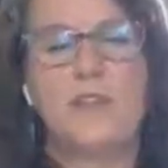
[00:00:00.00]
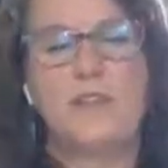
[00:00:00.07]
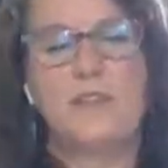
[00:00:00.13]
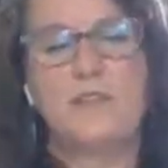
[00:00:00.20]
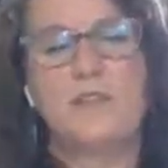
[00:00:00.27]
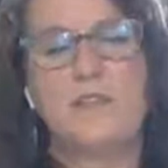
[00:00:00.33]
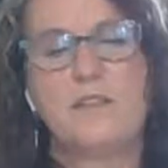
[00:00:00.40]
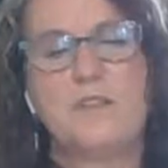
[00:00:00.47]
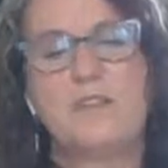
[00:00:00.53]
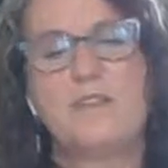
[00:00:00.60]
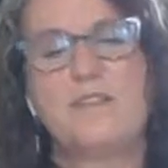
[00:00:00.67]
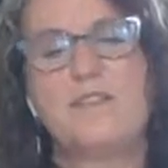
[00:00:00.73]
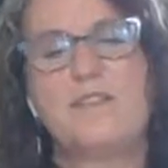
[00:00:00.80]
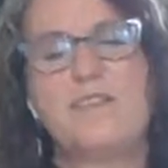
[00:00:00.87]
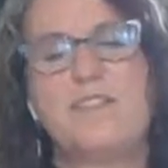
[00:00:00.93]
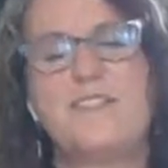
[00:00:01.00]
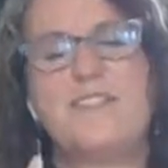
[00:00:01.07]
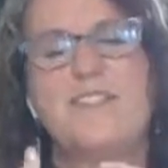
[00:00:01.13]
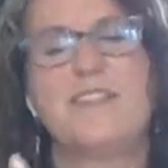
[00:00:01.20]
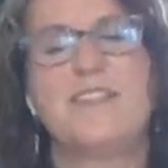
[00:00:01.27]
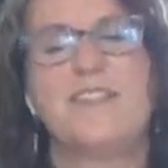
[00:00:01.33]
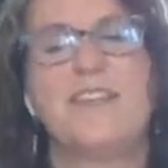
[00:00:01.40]
in and
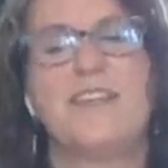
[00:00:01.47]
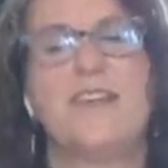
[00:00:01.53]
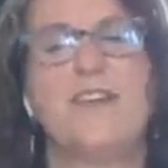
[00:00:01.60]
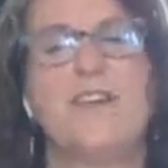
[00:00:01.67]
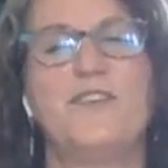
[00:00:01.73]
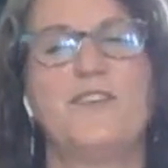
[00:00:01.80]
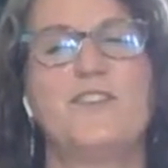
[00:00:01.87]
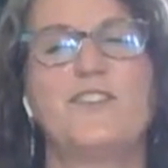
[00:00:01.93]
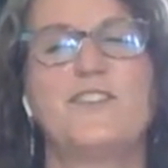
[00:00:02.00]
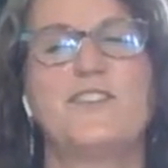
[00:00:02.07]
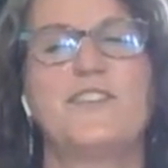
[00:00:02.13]
sending out.